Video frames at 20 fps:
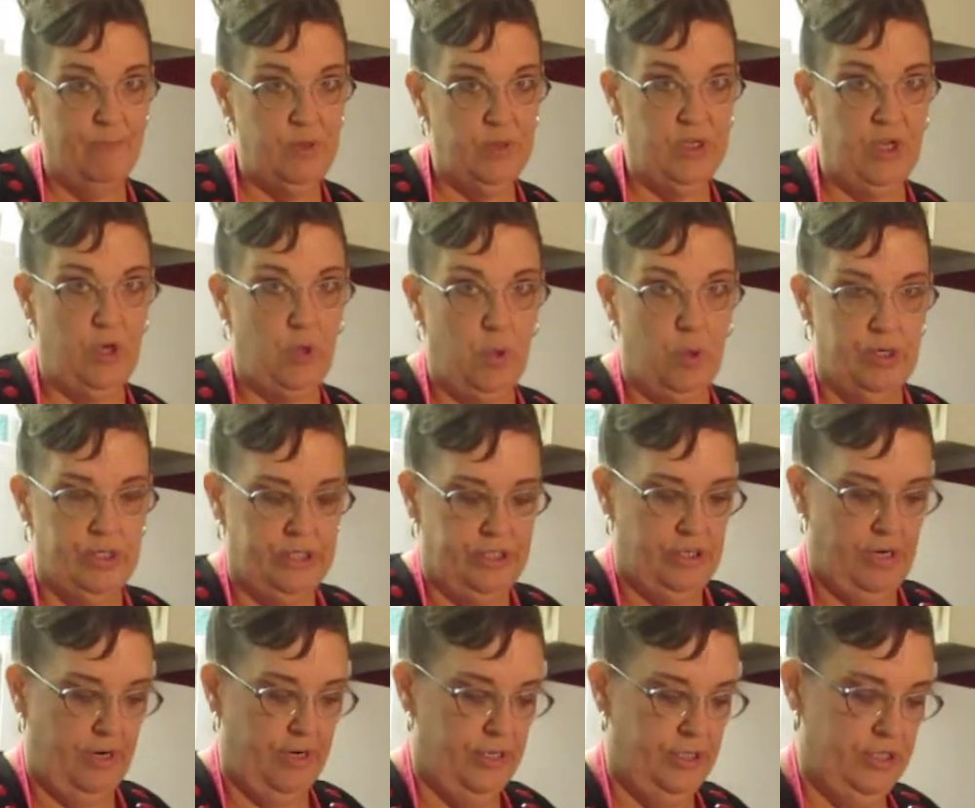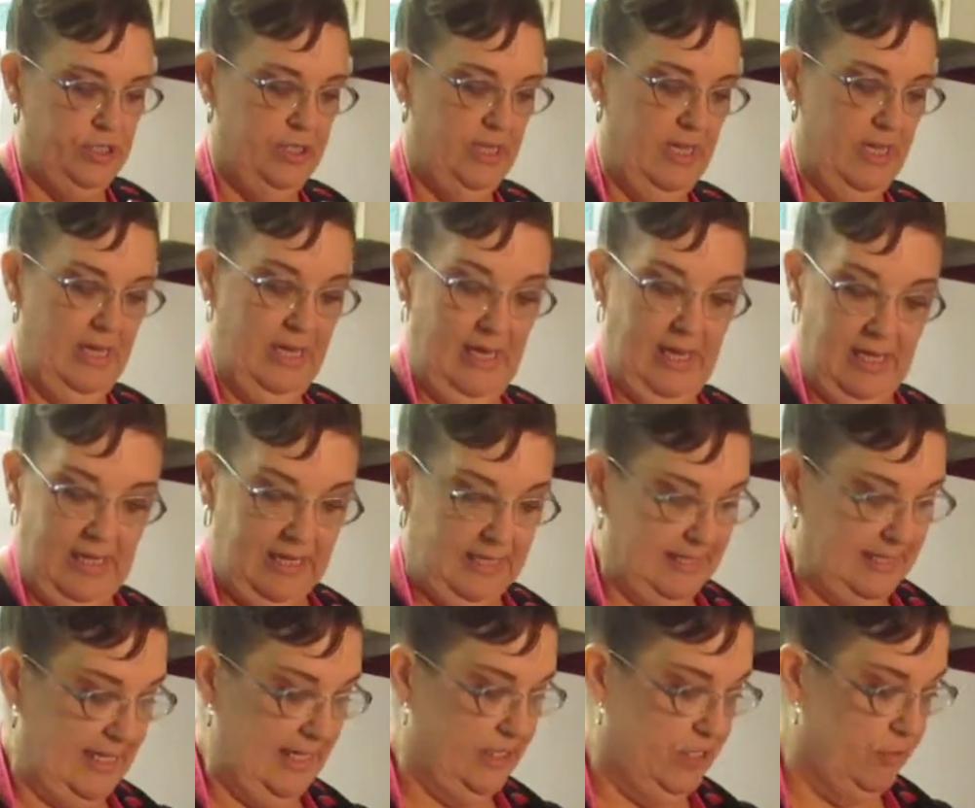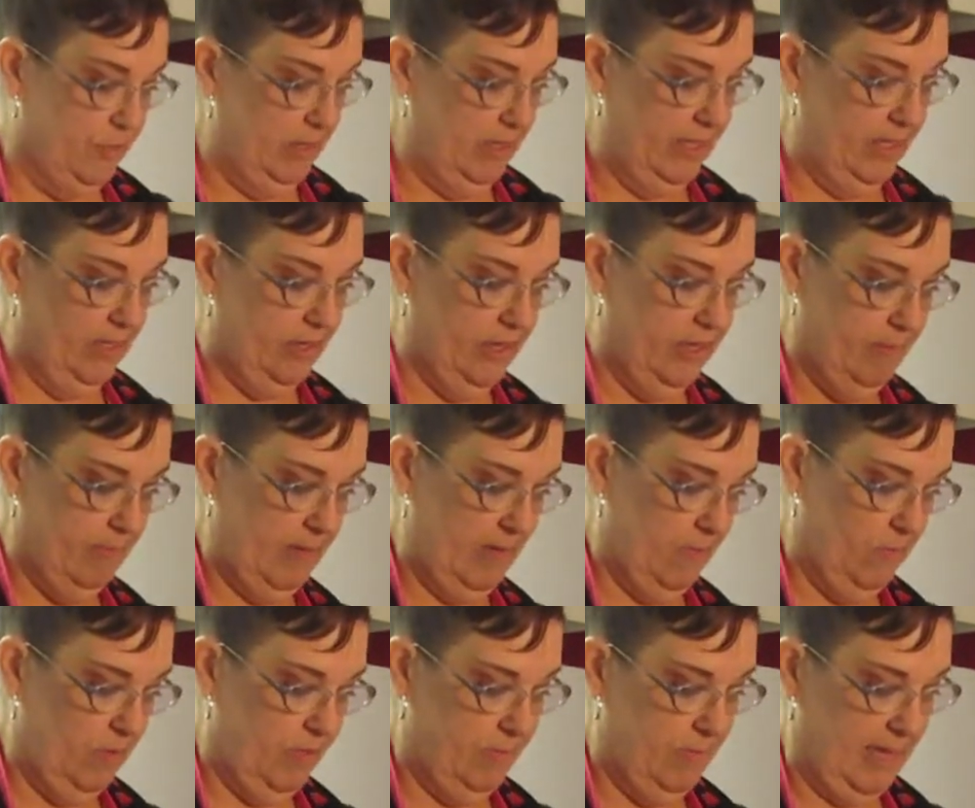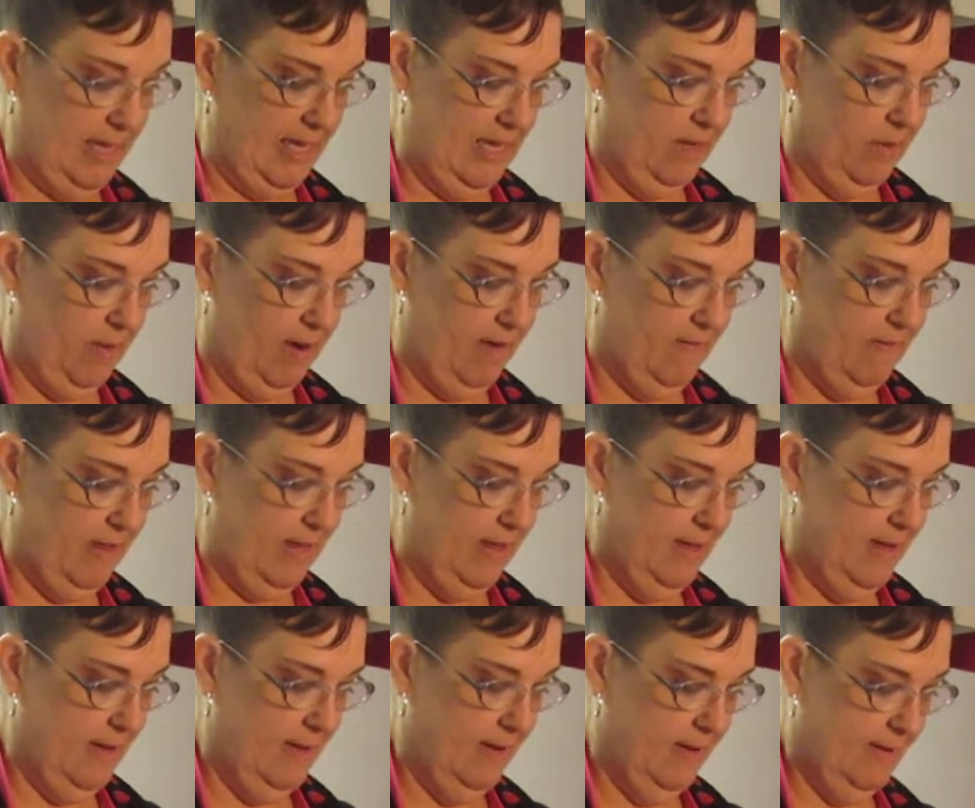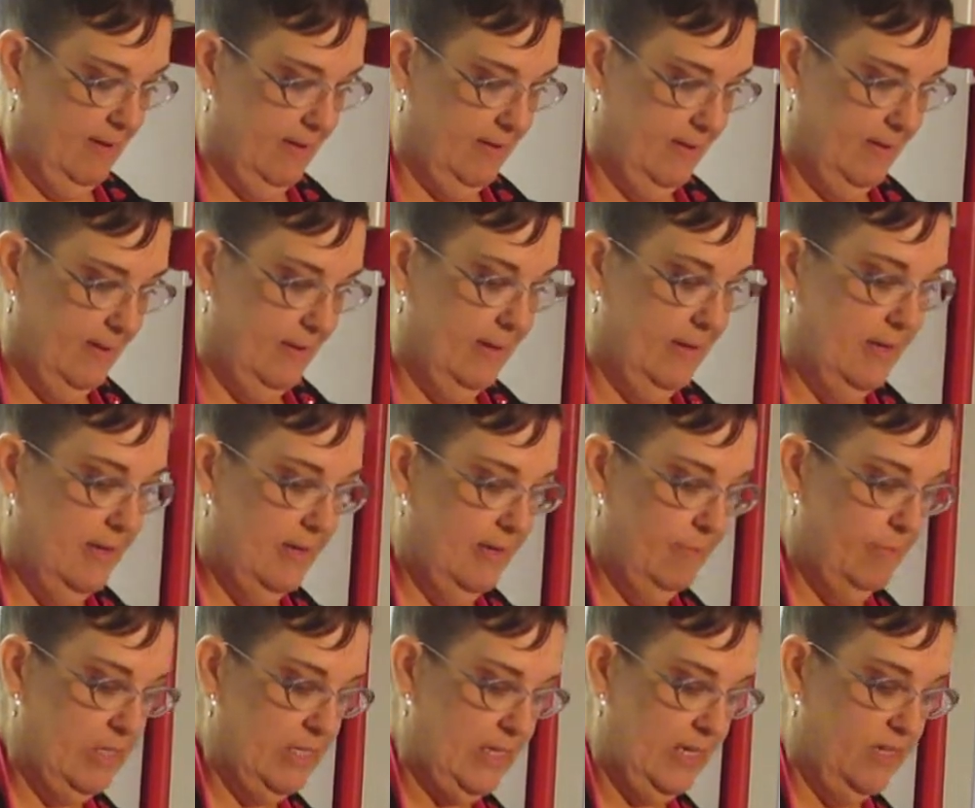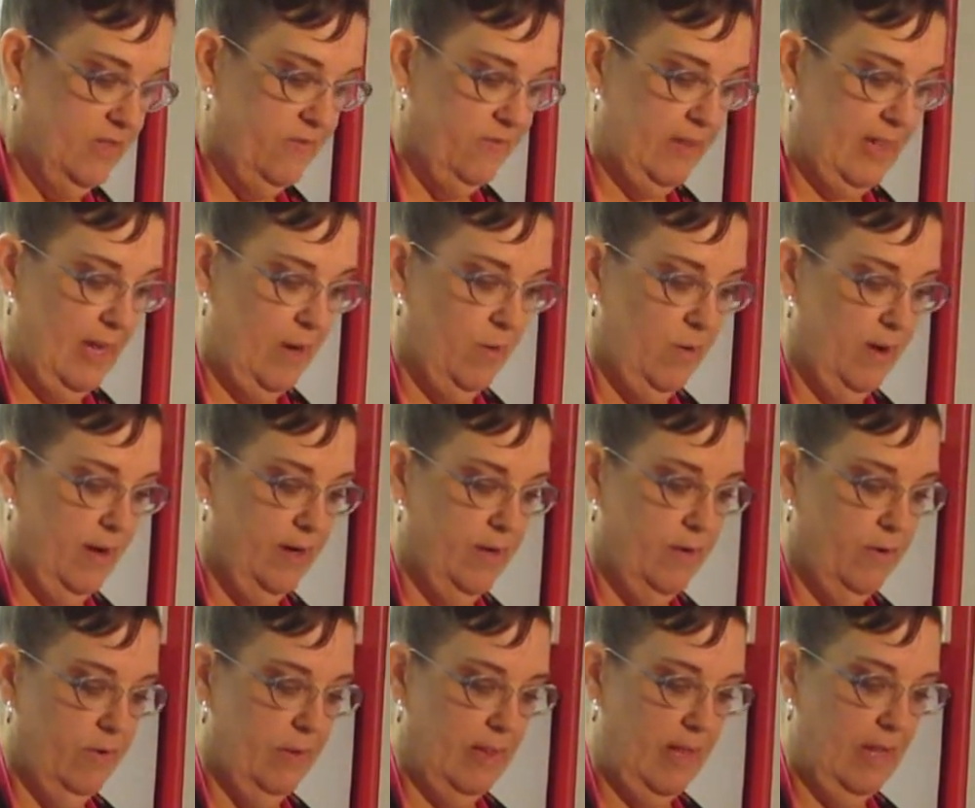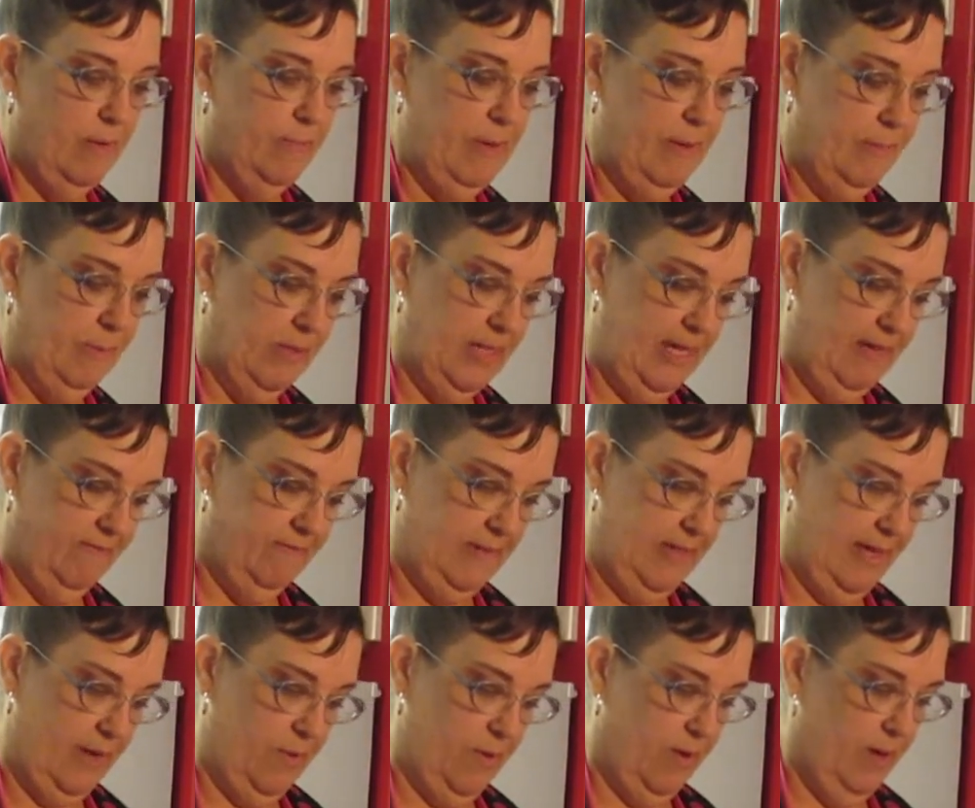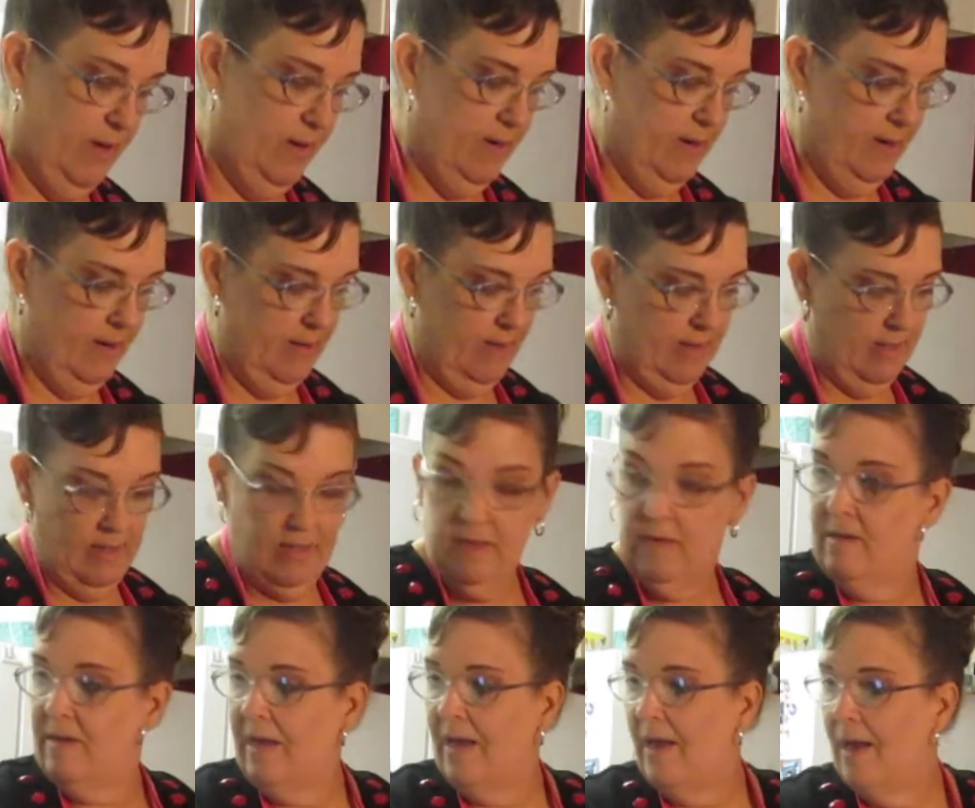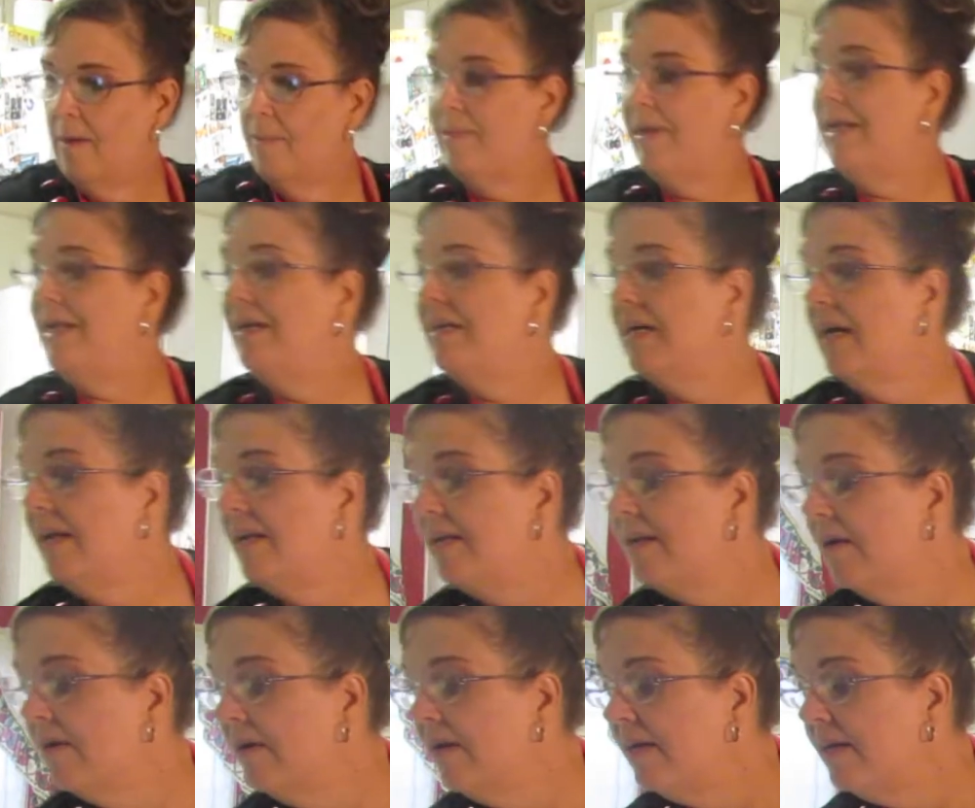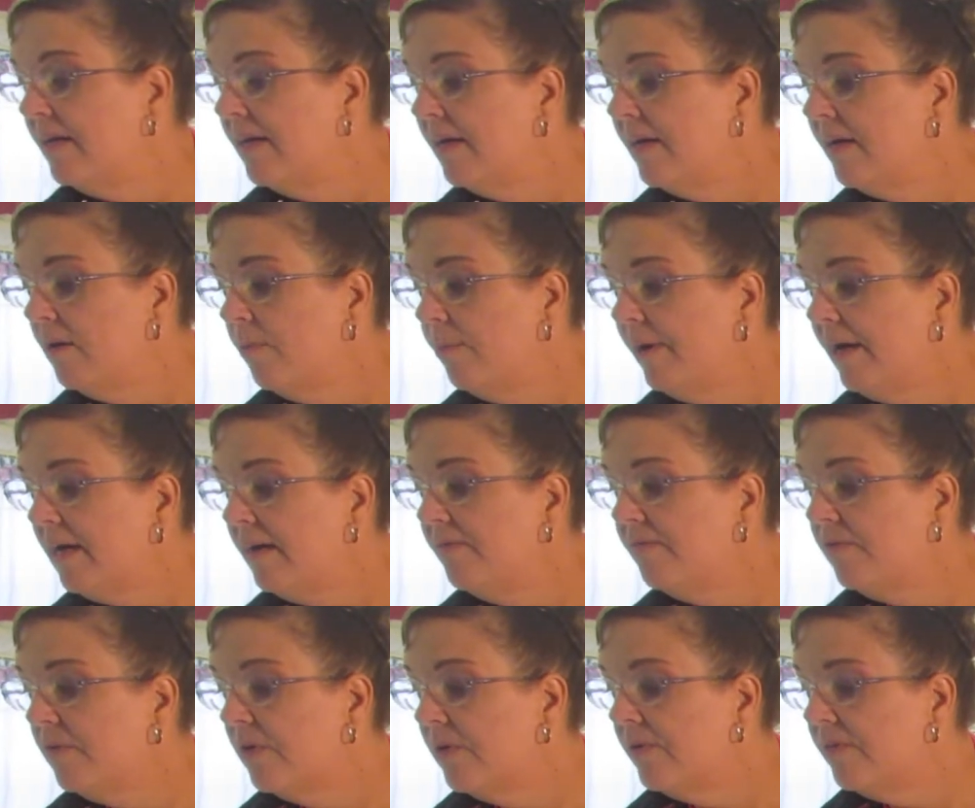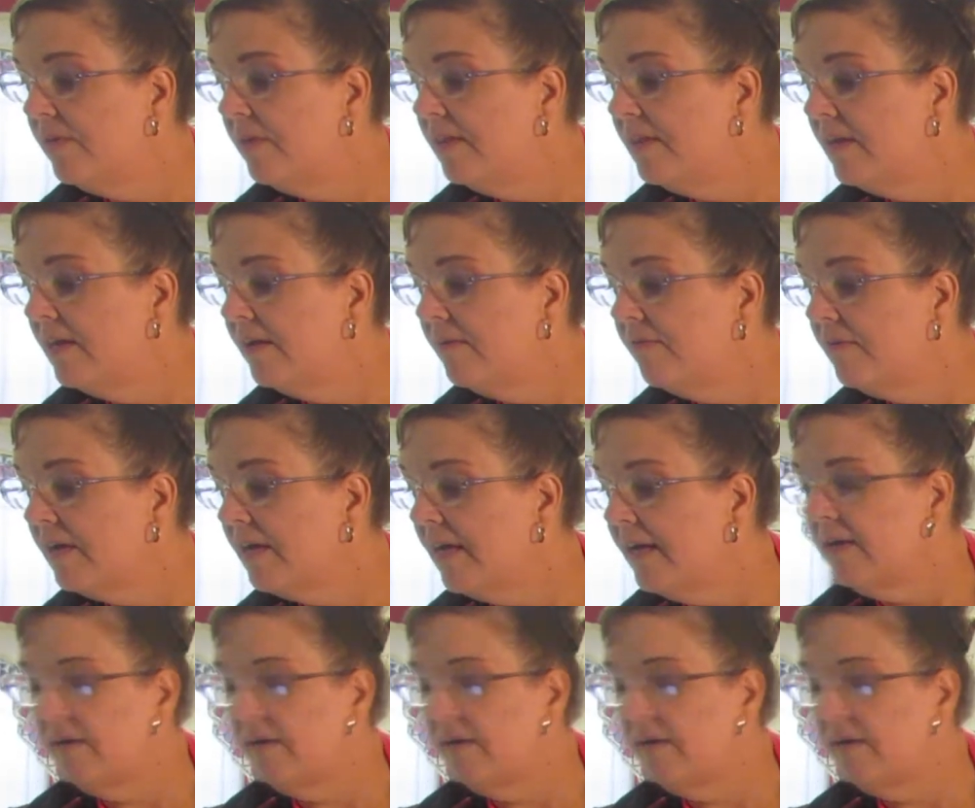using cornstarch because that's really good at with making gravy. Besides flour. I know a lot of people like flour. How many? God darn it. I go back and forth and then I forget.